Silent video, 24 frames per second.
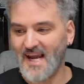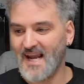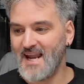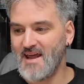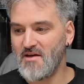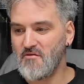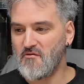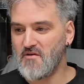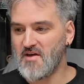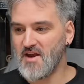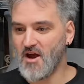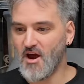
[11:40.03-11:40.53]

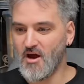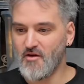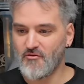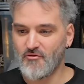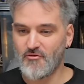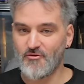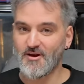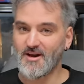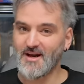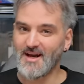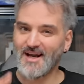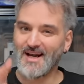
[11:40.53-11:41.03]
Livy
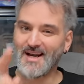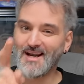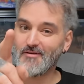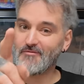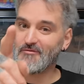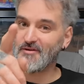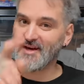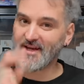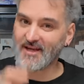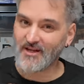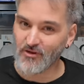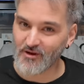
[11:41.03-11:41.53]
over at
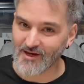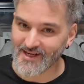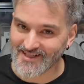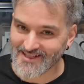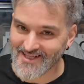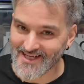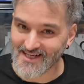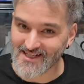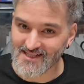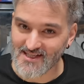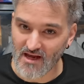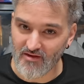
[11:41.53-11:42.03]

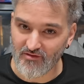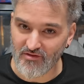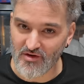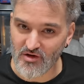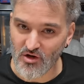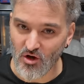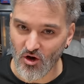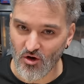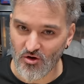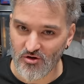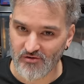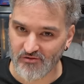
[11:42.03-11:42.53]

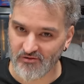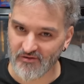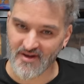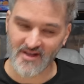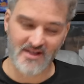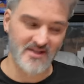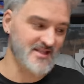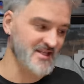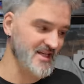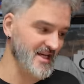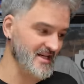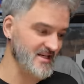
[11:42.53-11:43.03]
Livy97 on
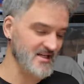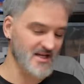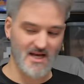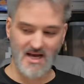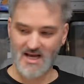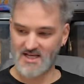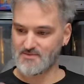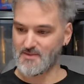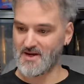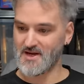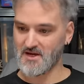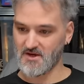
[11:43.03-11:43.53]
Vinted
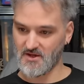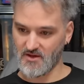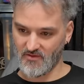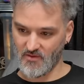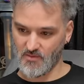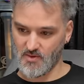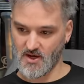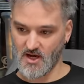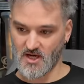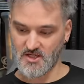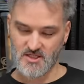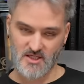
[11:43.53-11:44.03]
has made another
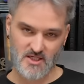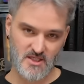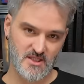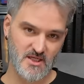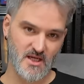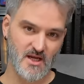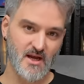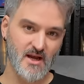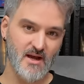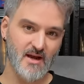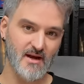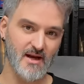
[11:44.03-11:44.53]
purchase.
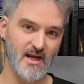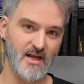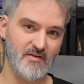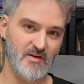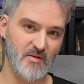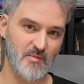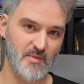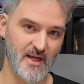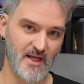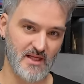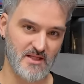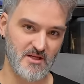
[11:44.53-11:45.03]

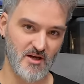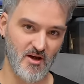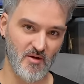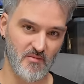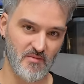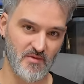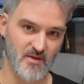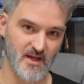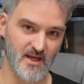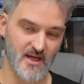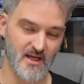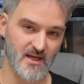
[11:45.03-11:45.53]
Livy picked
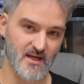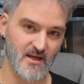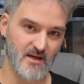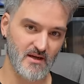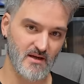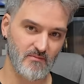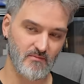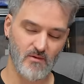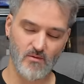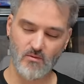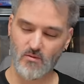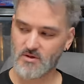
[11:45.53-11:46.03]
up the...
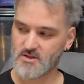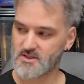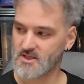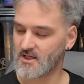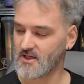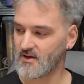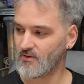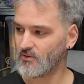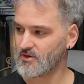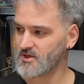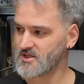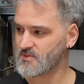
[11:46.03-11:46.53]
What was
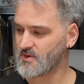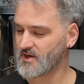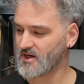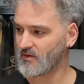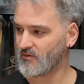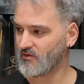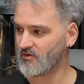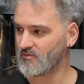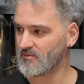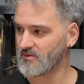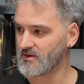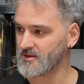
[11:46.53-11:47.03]
it? What did you pick
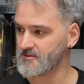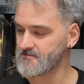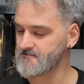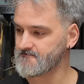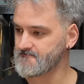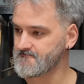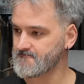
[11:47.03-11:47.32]
up from me?